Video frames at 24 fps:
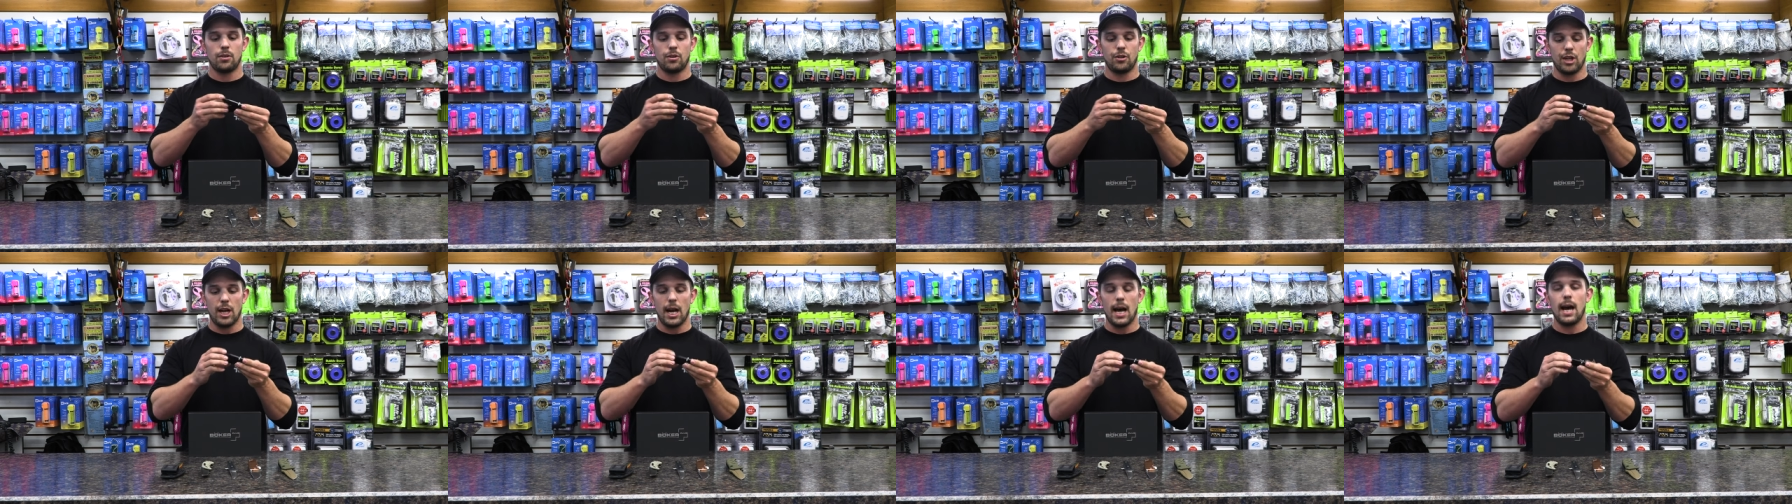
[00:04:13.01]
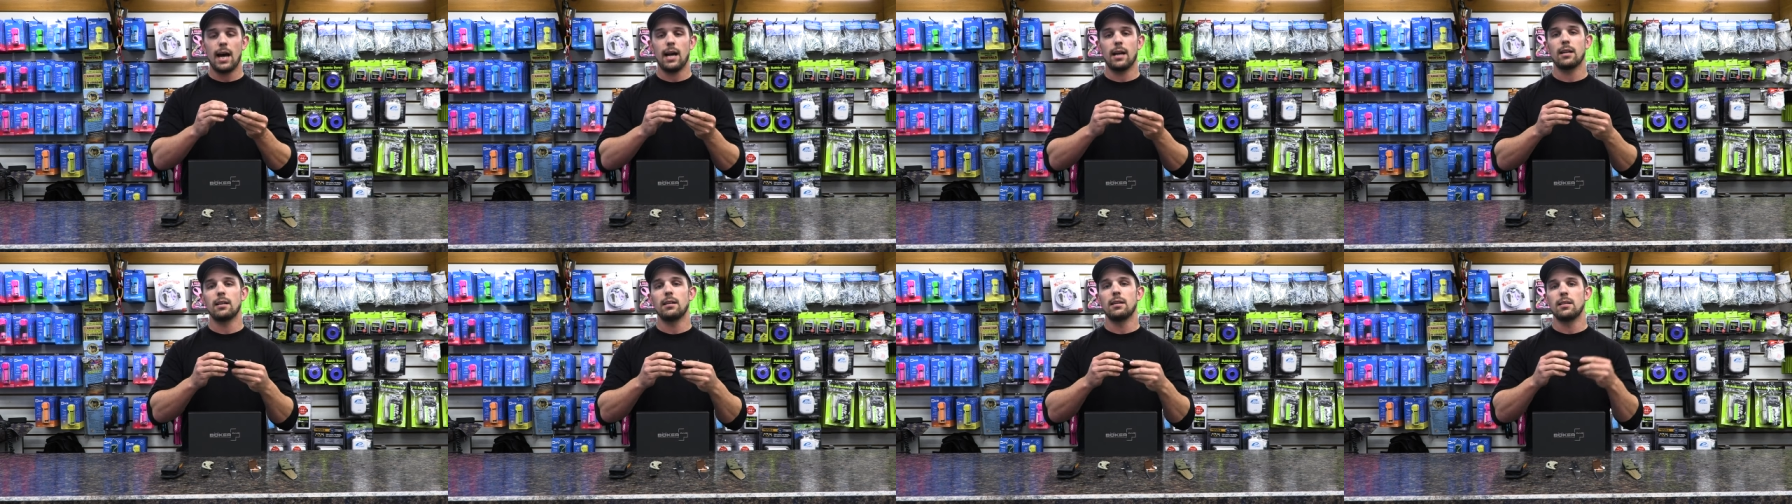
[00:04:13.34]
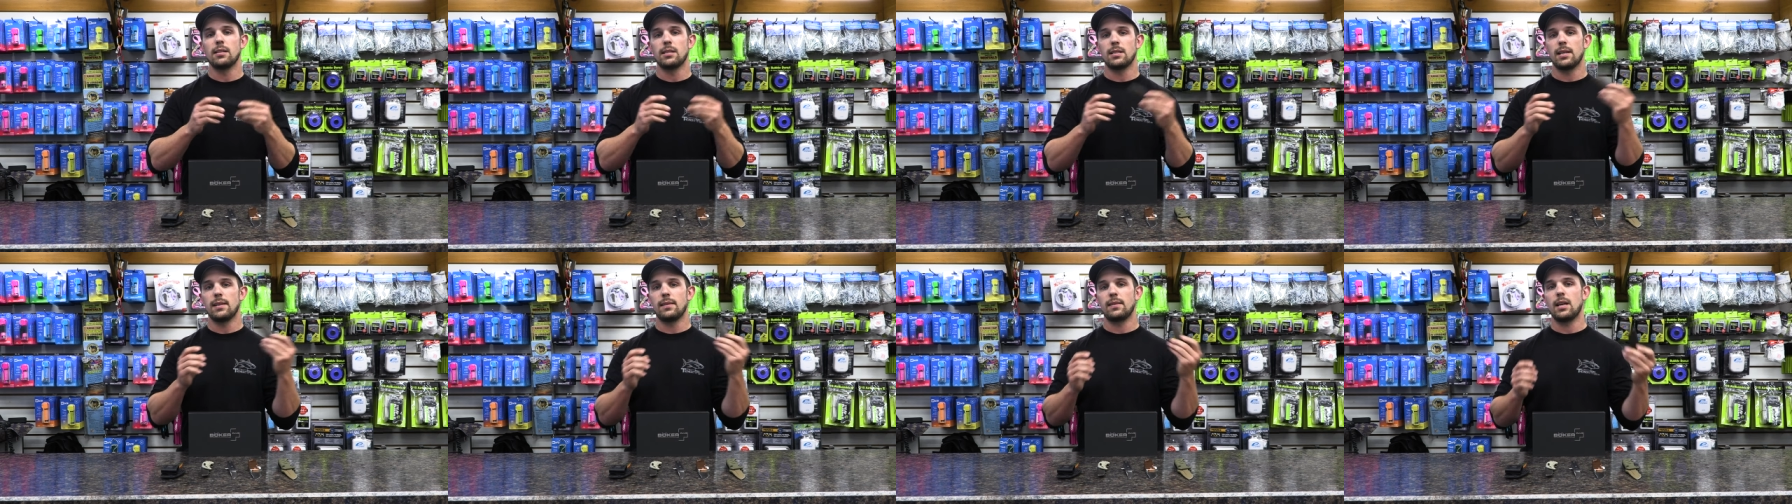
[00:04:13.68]
Chad
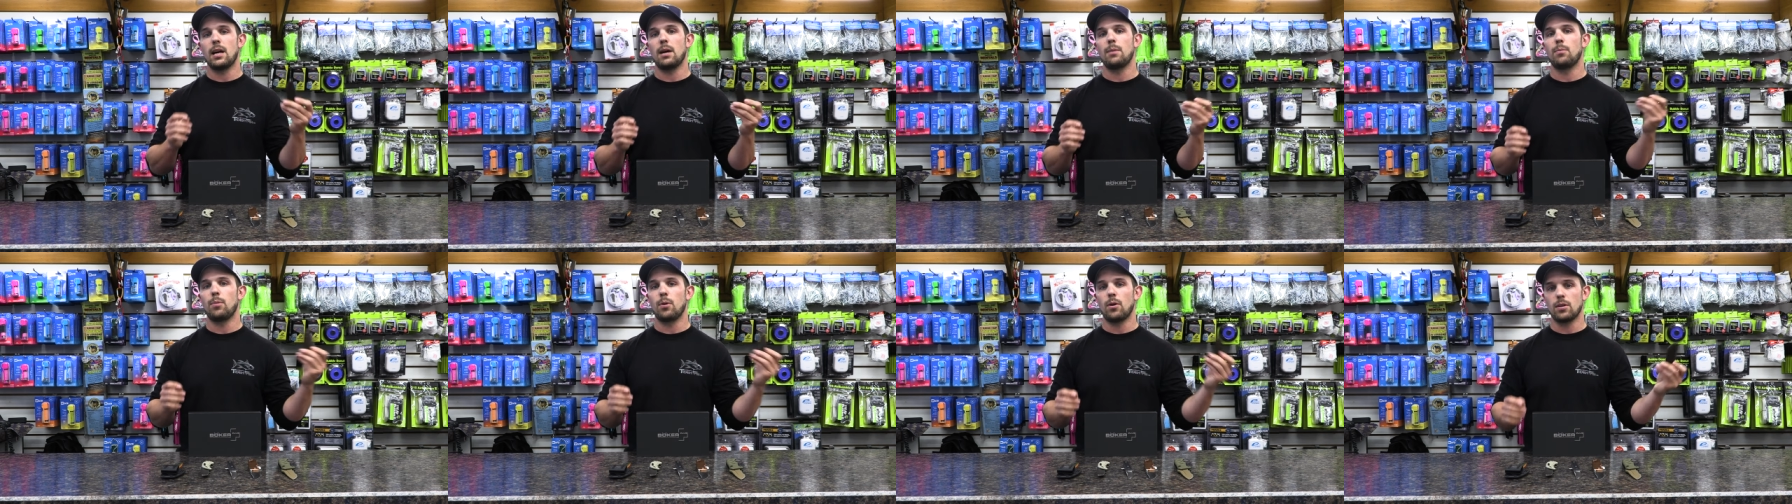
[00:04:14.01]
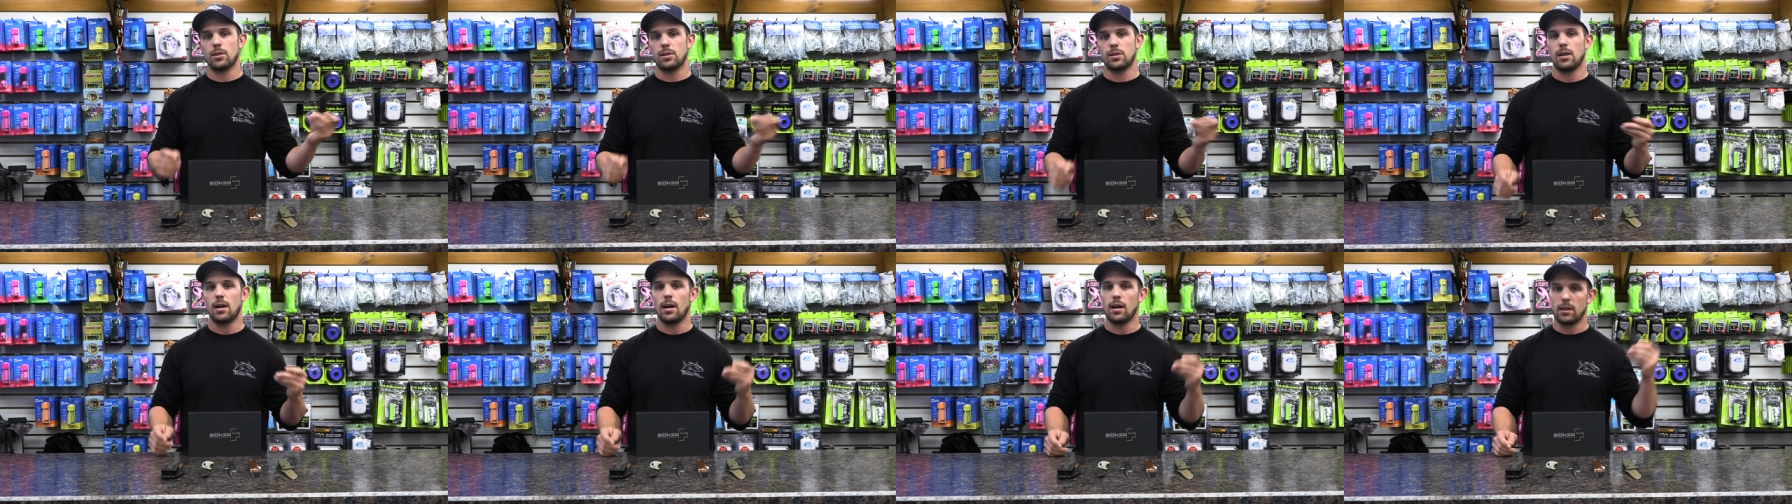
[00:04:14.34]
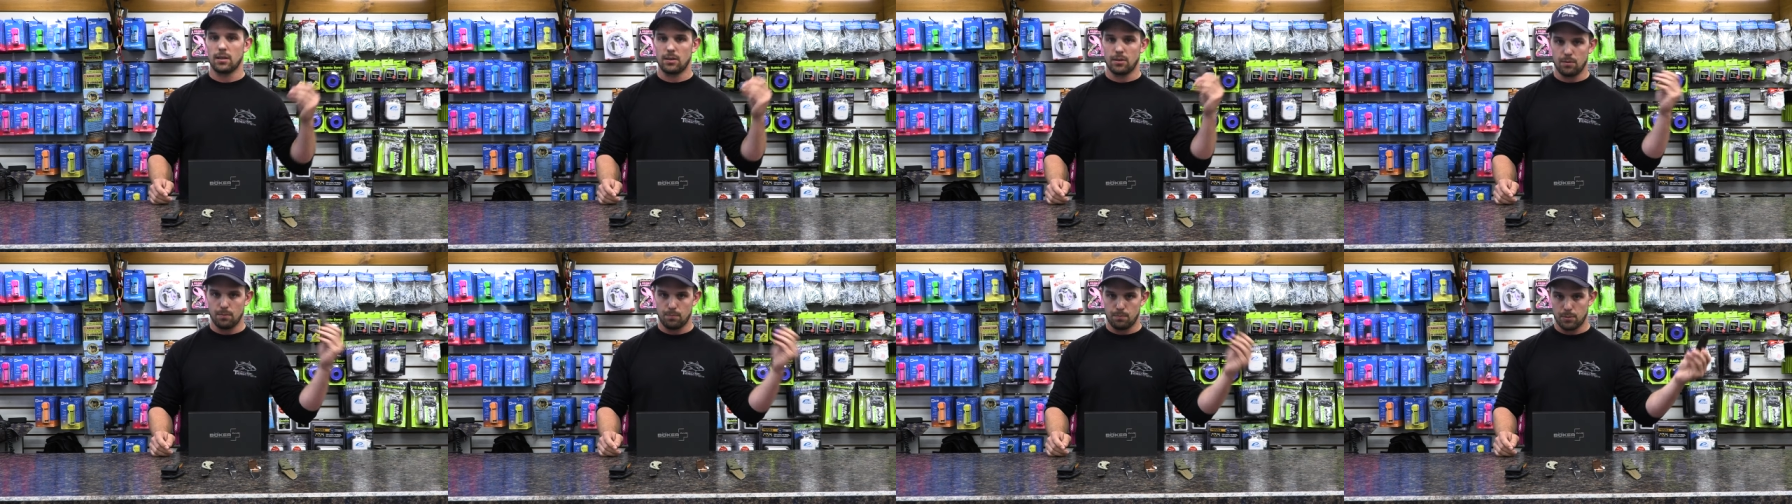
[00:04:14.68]
sent that bar
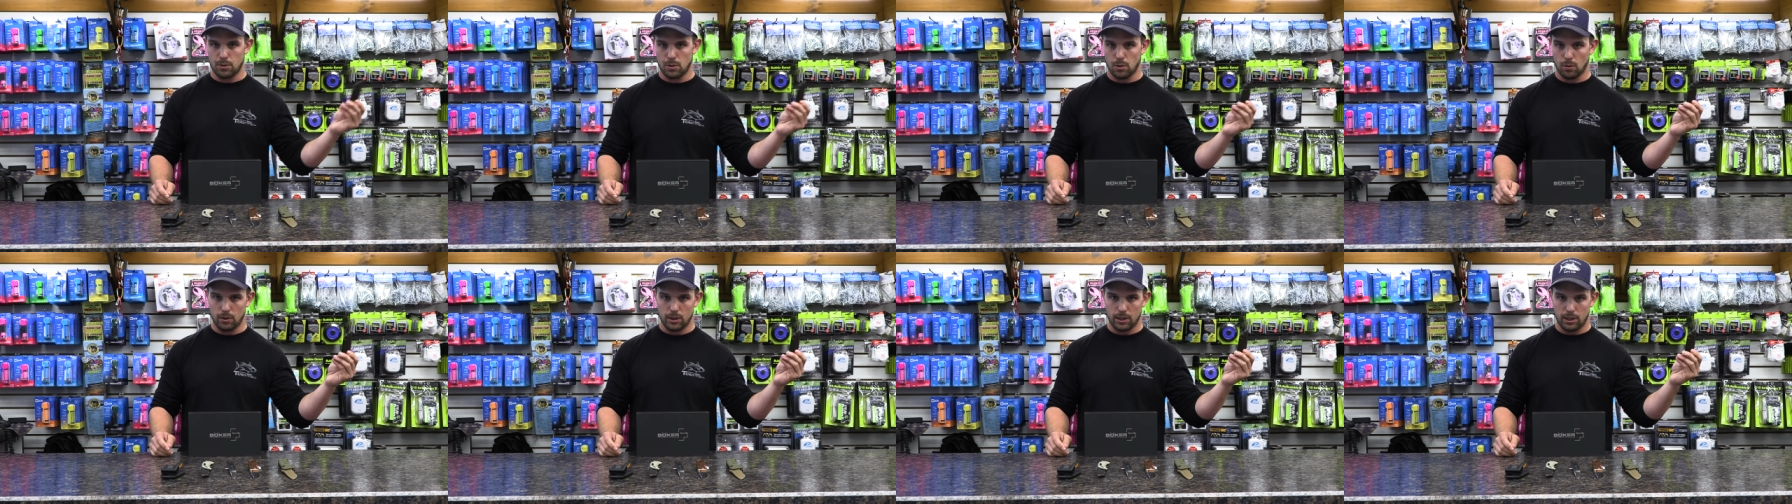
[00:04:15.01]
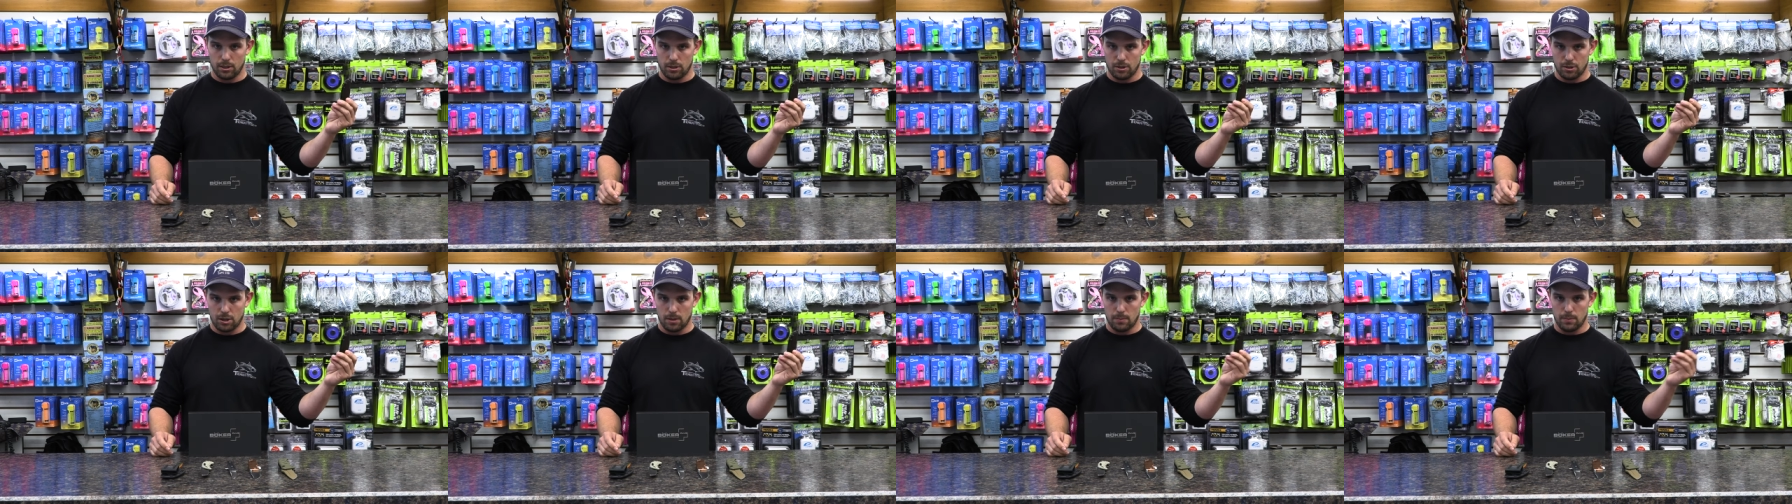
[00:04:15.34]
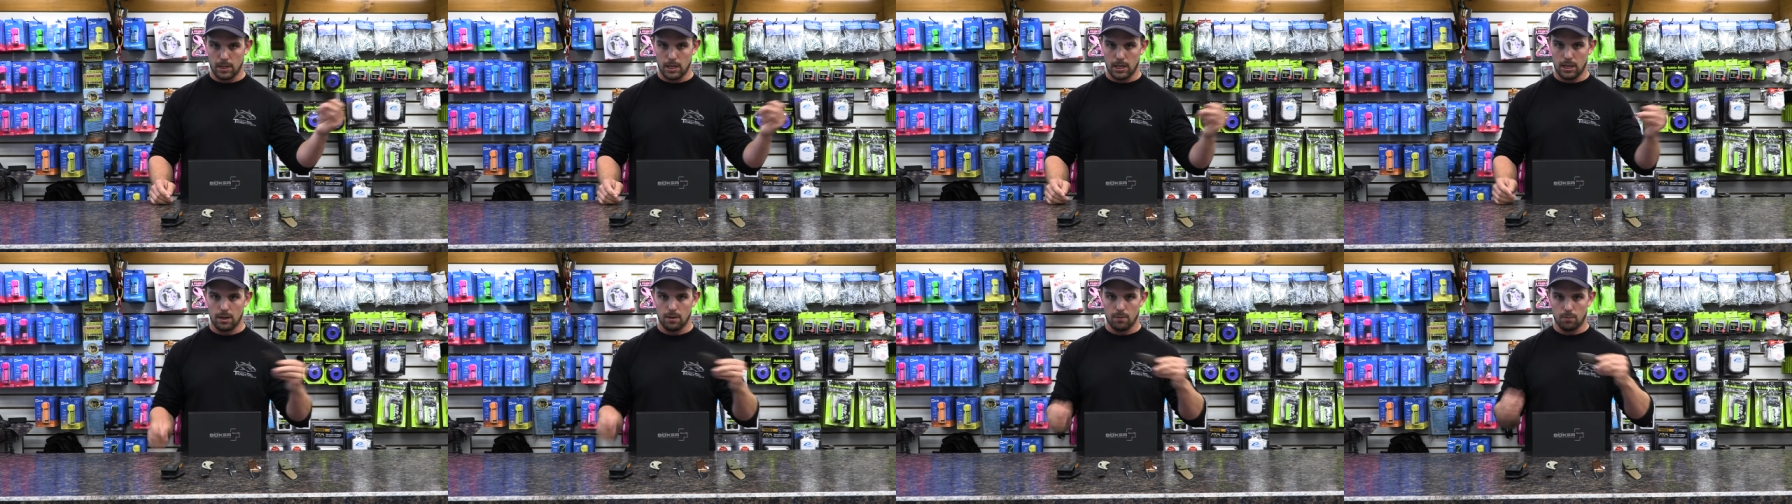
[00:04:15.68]
stock to Solingen,
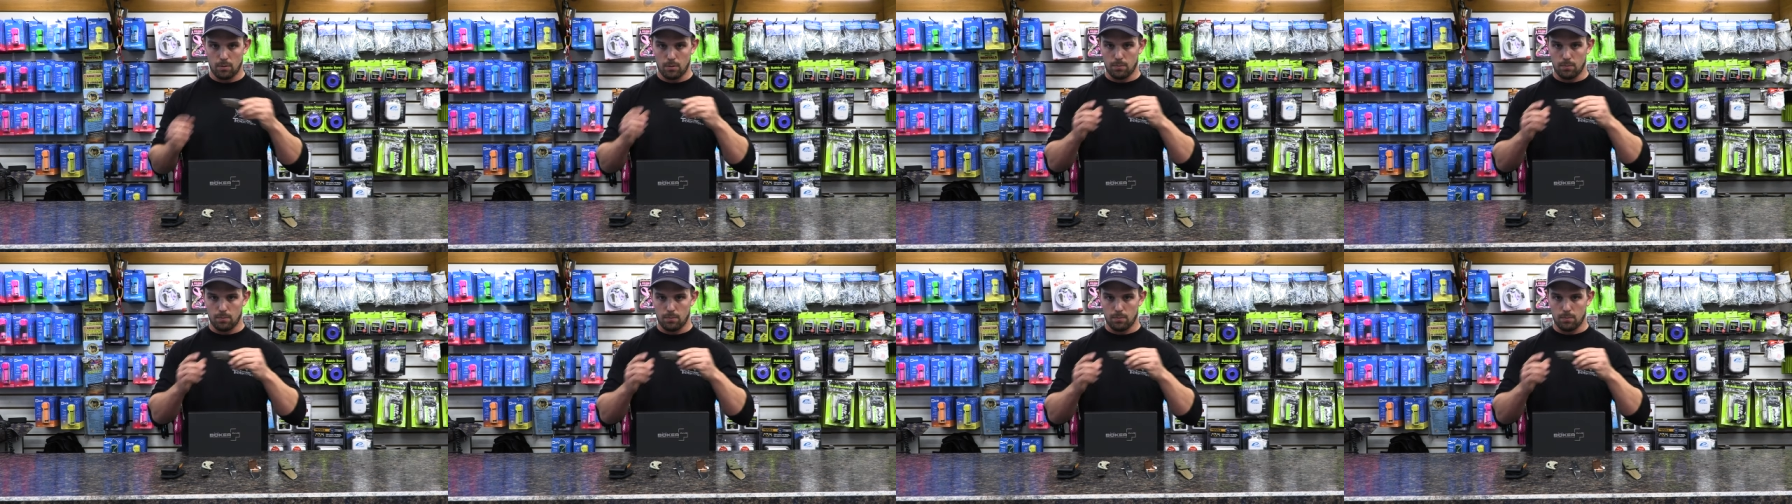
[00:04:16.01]
Germany,